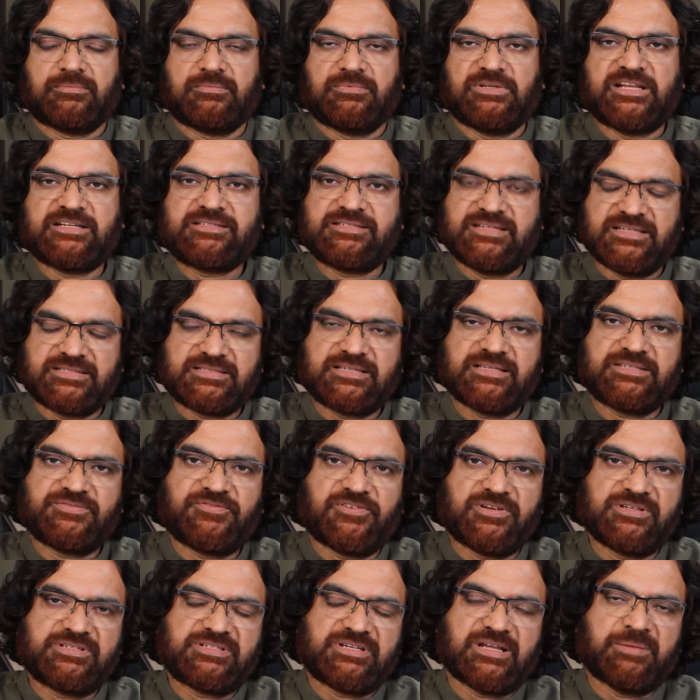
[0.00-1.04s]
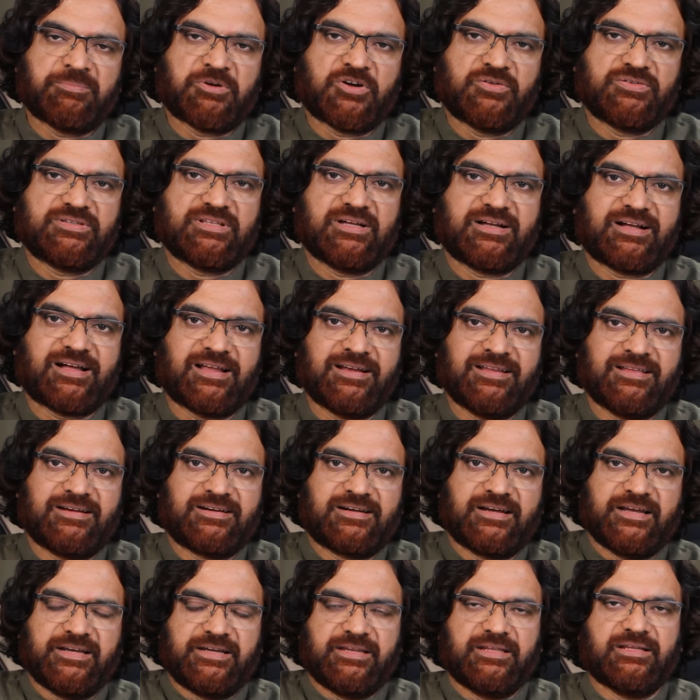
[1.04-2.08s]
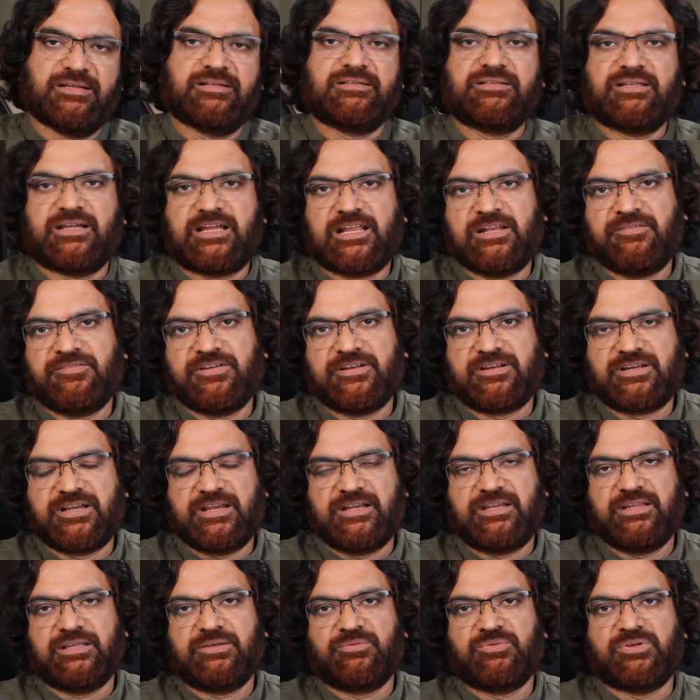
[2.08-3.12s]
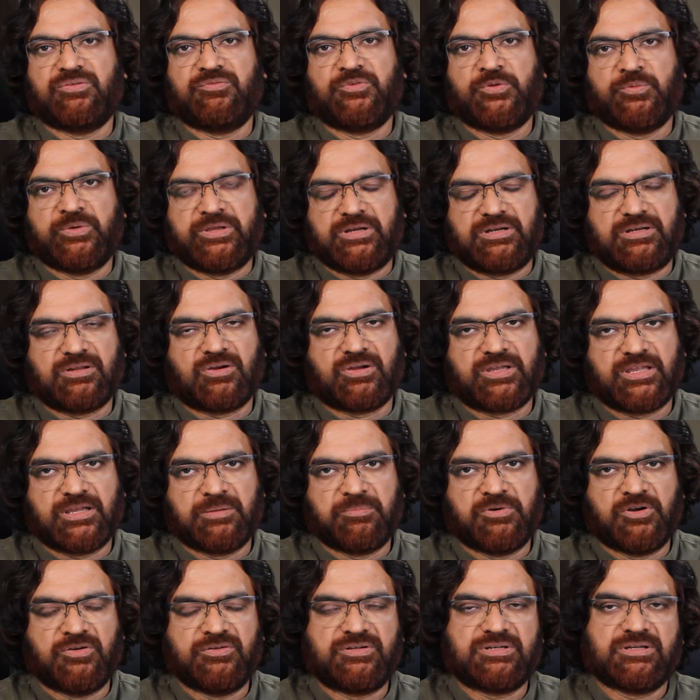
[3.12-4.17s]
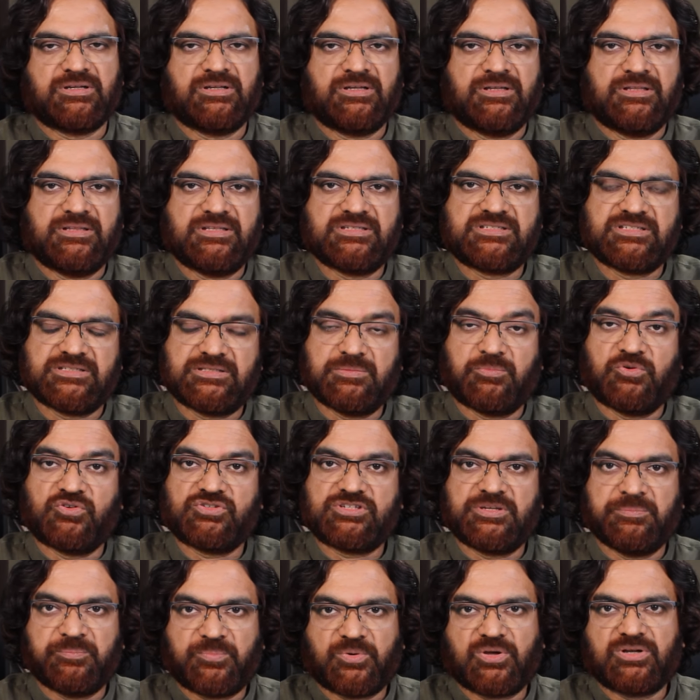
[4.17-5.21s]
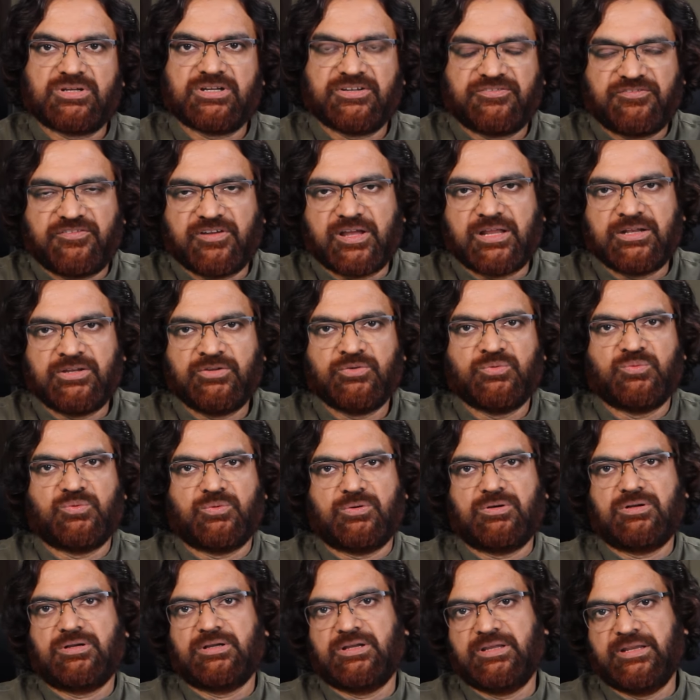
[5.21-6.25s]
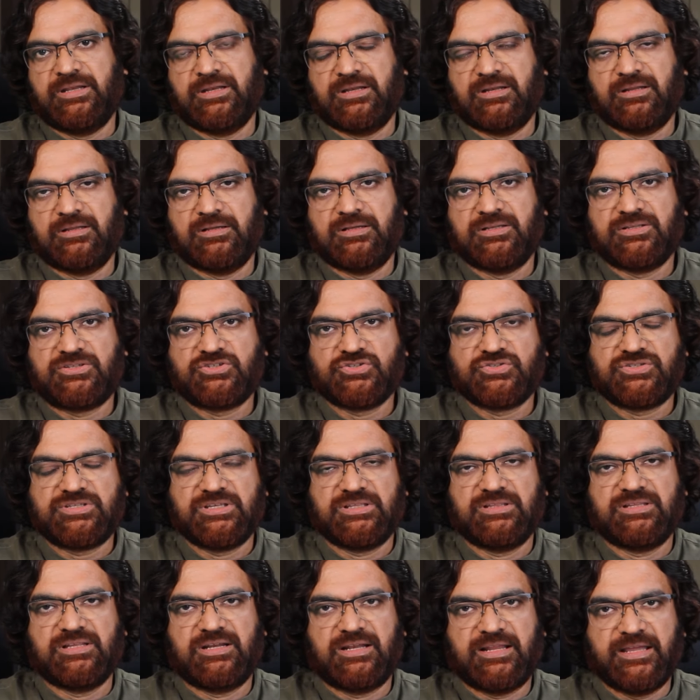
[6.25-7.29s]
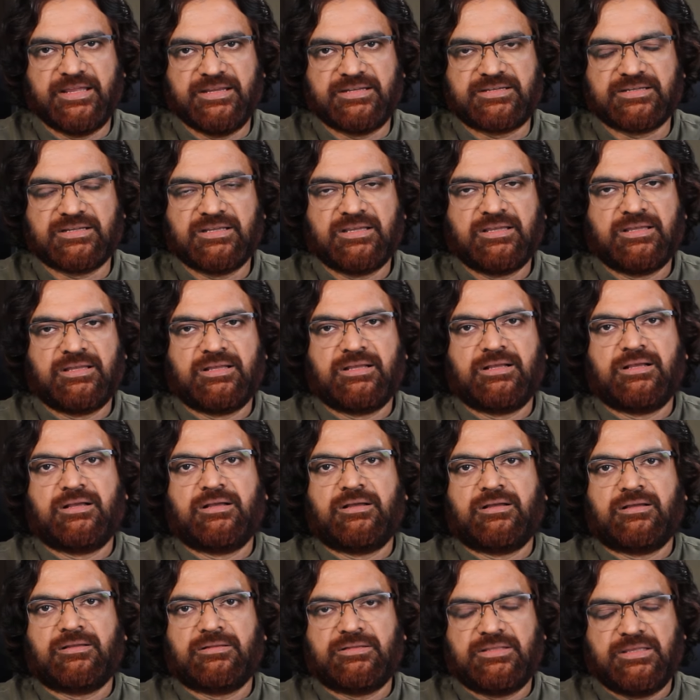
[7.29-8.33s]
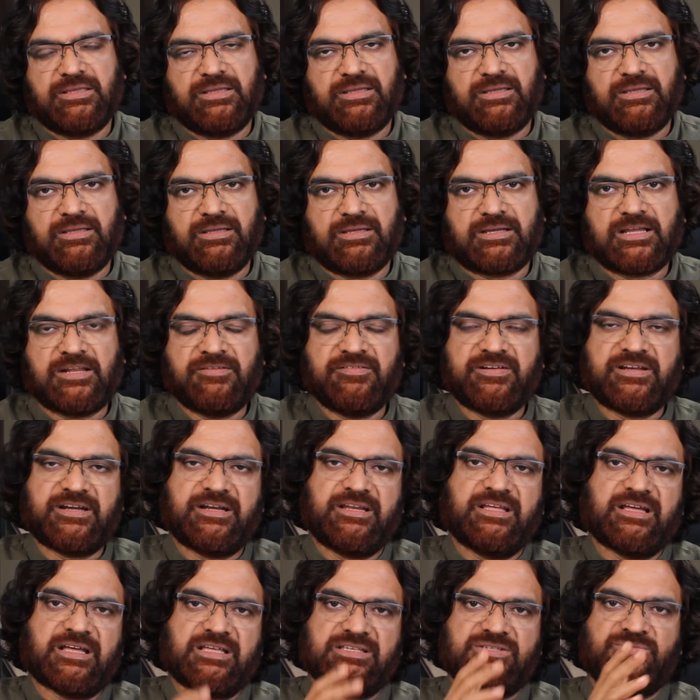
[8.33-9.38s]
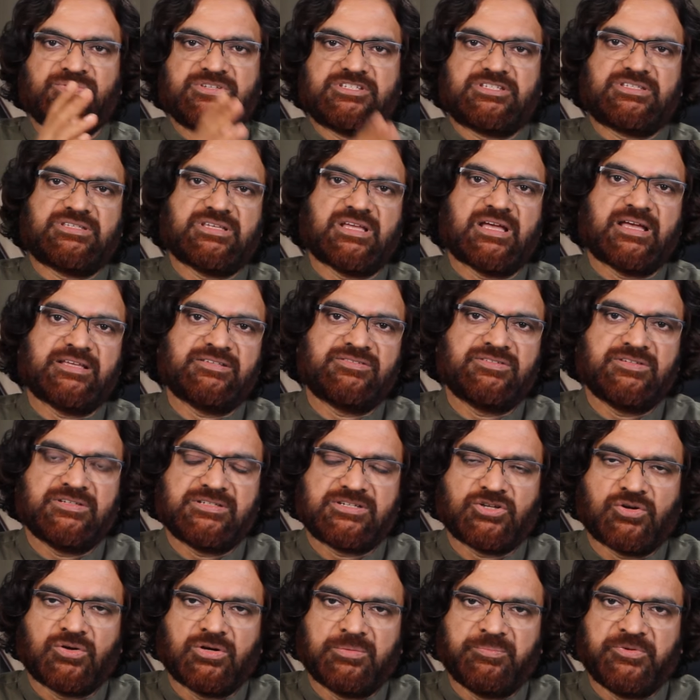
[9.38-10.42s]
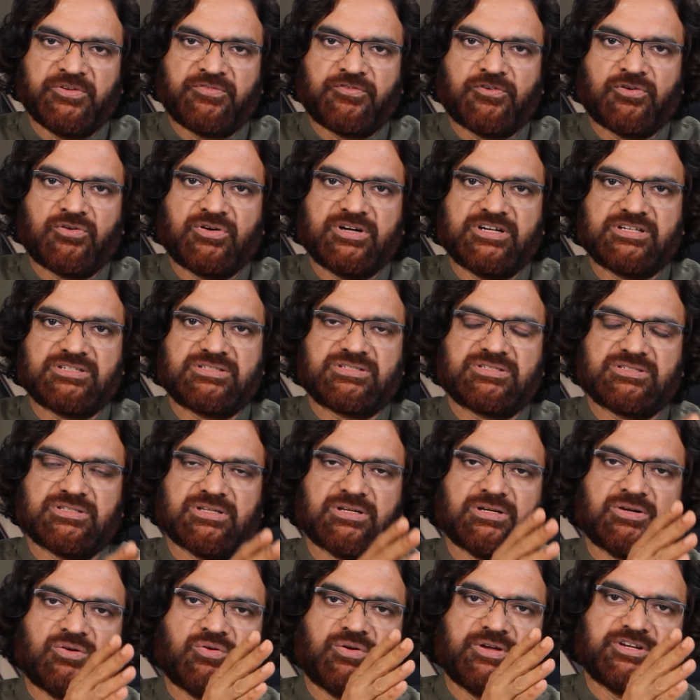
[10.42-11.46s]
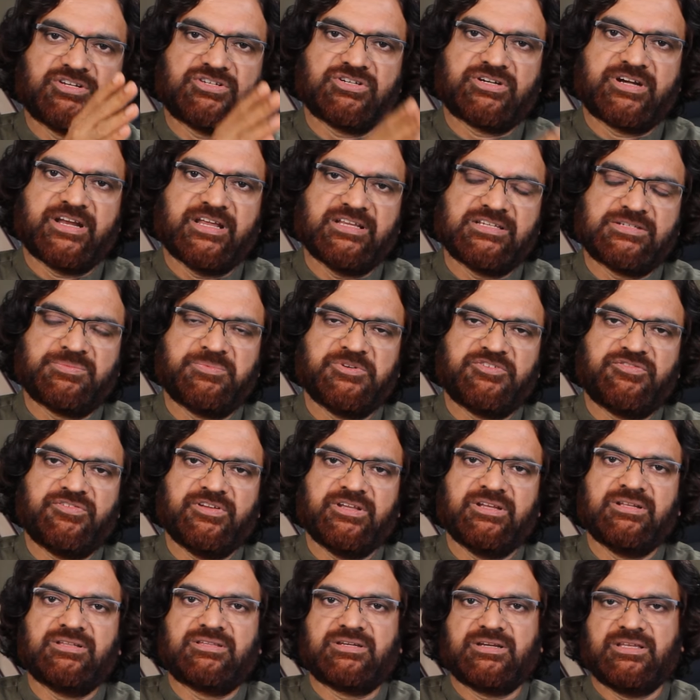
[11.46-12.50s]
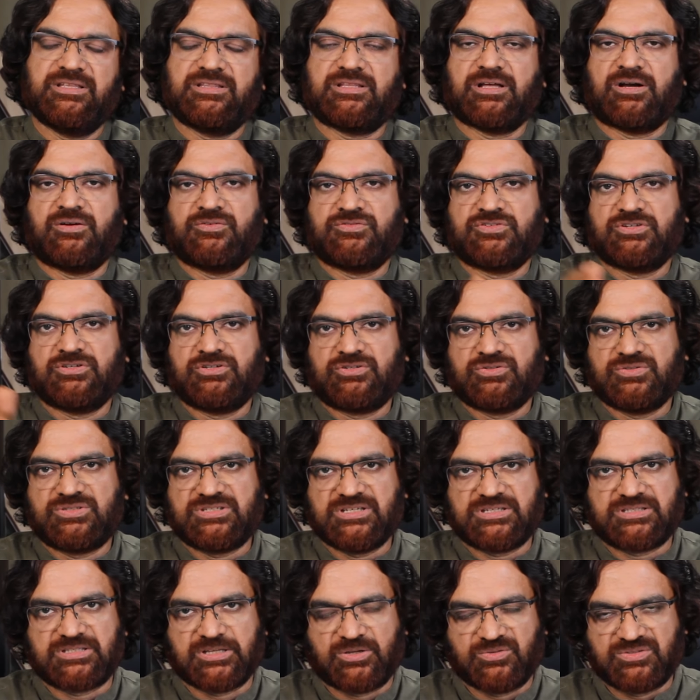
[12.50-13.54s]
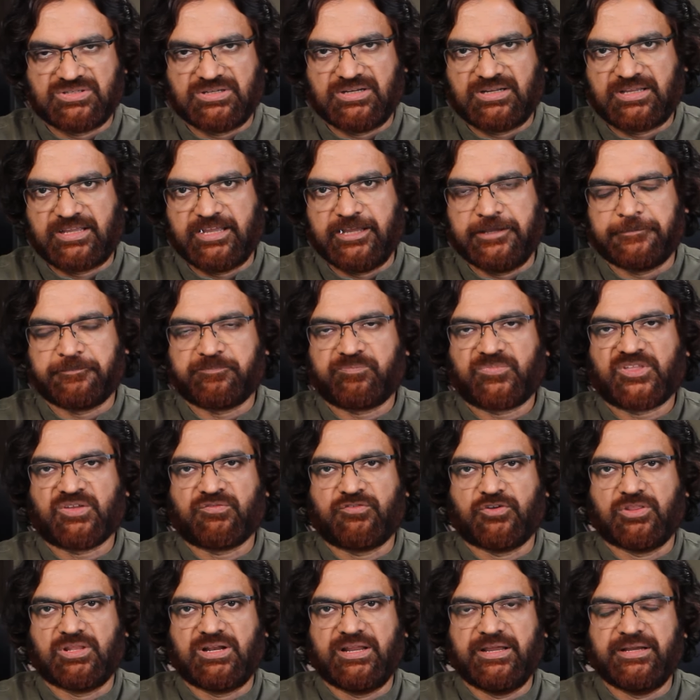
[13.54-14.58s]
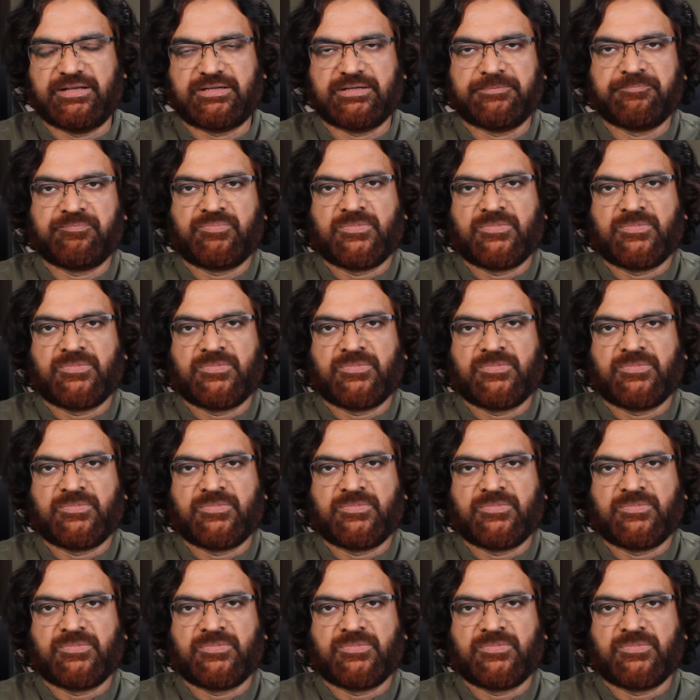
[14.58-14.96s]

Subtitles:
Let's discuss first about the color rating, the Kelvin rating we were talking about. This is the most important value in choosing the light. The Kelvin rating, as we told before, it is going to range between 3000 to 6000 K for the light.